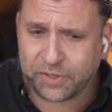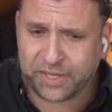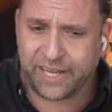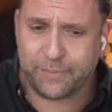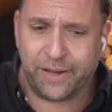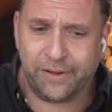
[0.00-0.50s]
just
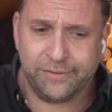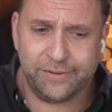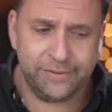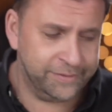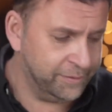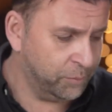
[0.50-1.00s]
talking
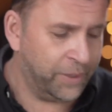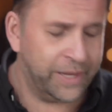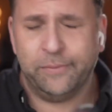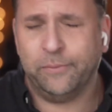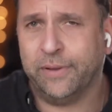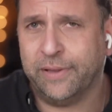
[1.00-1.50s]
about the
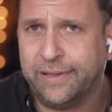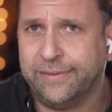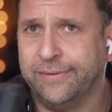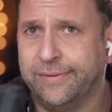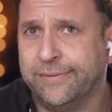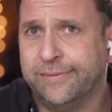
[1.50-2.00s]
way
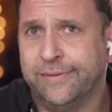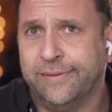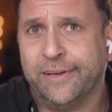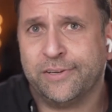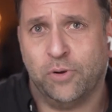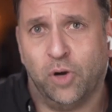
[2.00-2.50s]
it is,
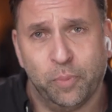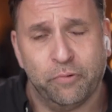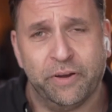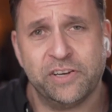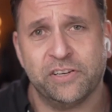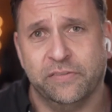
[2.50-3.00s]
the actual
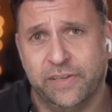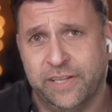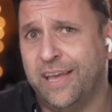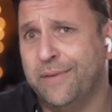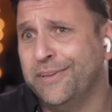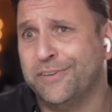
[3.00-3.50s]
operation of
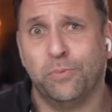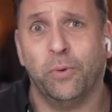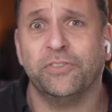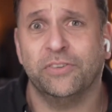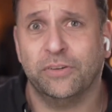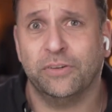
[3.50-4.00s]
it. The image
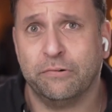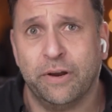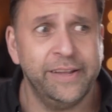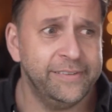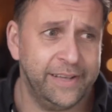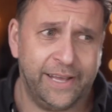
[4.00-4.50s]
wasn't
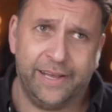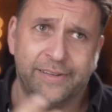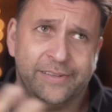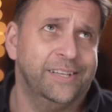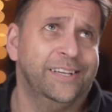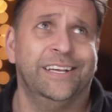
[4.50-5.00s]
great. It
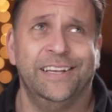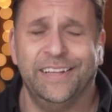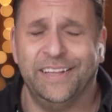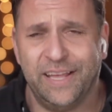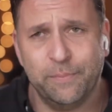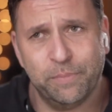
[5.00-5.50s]
had
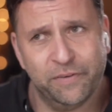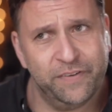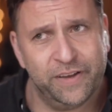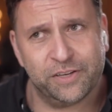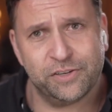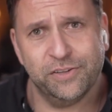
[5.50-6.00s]

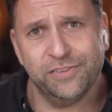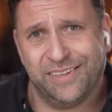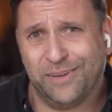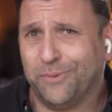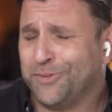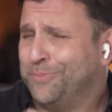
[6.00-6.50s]

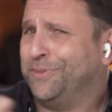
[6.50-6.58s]
imperfections, and it